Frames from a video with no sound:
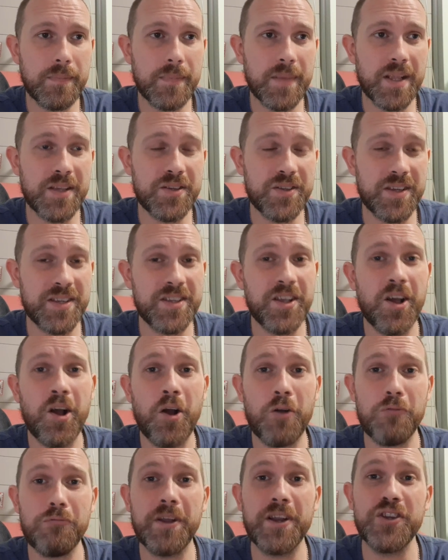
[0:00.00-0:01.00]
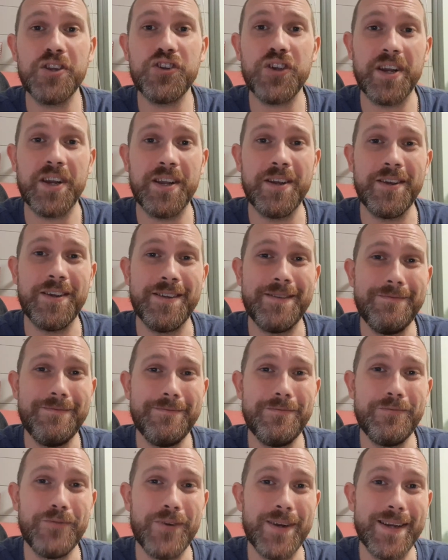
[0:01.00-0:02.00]
it's heart-wrenching. It
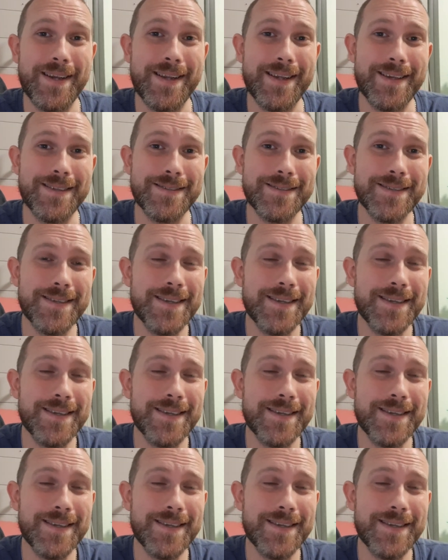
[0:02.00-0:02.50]
really is.